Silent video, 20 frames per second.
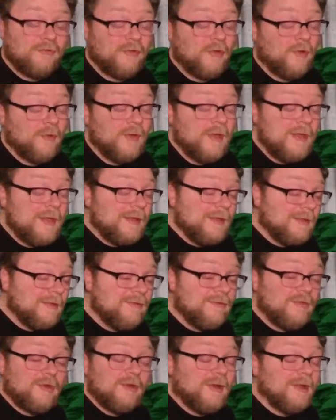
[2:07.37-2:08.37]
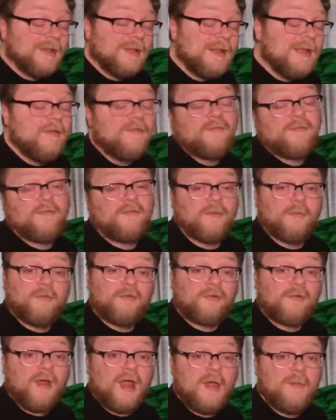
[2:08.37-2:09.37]
So consider at least
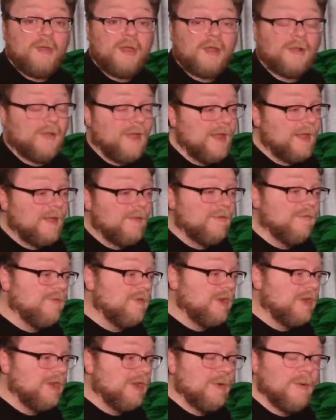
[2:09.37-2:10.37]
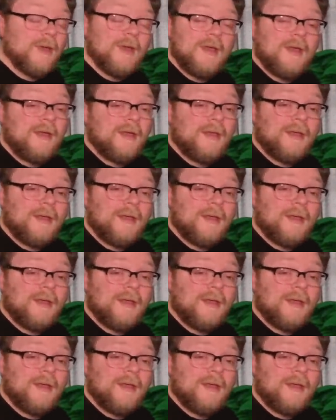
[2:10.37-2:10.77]
subscribing, liking the video,